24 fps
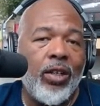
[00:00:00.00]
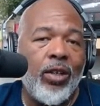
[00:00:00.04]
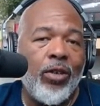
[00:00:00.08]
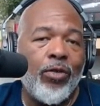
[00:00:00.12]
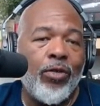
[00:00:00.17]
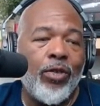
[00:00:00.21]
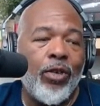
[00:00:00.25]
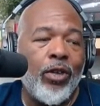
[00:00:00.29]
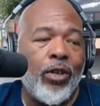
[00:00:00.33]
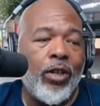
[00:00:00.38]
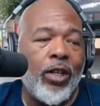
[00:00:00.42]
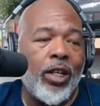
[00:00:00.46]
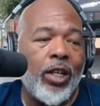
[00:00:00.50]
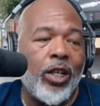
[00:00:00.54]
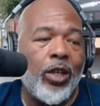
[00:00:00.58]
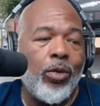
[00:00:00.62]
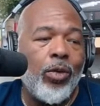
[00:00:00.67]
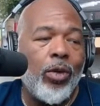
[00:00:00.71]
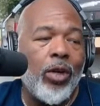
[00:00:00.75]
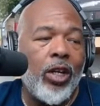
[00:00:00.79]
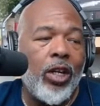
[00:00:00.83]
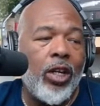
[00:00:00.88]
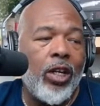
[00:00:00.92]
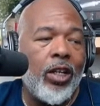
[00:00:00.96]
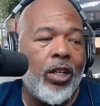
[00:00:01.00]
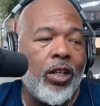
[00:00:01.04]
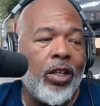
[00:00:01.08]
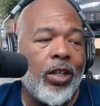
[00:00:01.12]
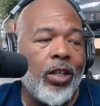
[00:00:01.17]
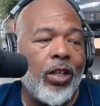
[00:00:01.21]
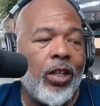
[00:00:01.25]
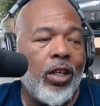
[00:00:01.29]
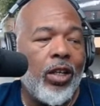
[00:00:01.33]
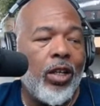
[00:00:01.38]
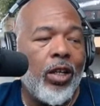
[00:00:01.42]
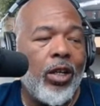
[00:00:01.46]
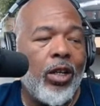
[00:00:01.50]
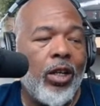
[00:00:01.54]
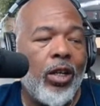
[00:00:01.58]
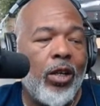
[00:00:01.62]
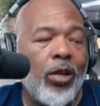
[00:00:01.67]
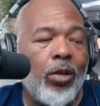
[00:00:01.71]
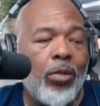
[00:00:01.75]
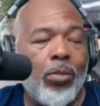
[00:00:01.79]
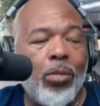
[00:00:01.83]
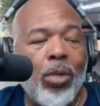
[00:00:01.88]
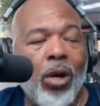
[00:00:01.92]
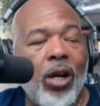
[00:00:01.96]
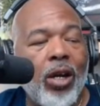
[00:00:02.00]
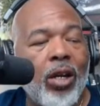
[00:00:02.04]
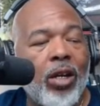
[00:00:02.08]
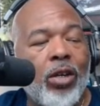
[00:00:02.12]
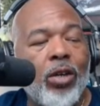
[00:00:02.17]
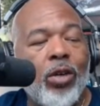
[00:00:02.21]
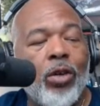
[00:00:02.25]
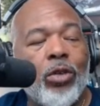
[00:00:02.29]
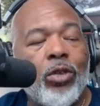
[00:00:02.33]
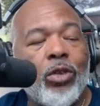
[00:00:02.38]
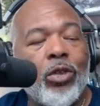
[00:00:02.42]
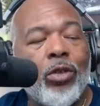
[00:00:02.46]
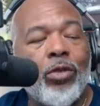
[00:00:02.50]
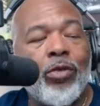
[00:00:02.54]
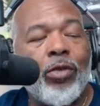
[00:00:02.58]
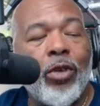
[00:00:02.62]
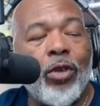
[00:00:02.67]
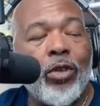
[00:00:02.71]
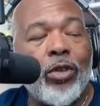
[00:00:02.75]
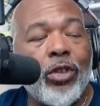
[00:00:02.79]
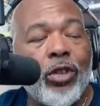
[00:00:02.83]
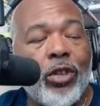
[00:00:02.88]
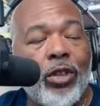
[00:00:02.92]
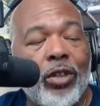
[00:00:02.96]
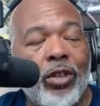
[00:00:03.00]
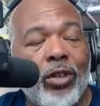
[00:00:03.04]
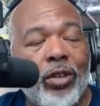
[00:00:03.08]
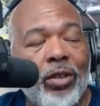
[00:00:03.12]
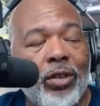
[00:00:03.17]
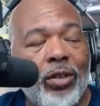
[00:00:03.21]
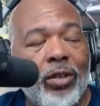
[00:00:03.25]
You feel like you were hit by a culture vulture.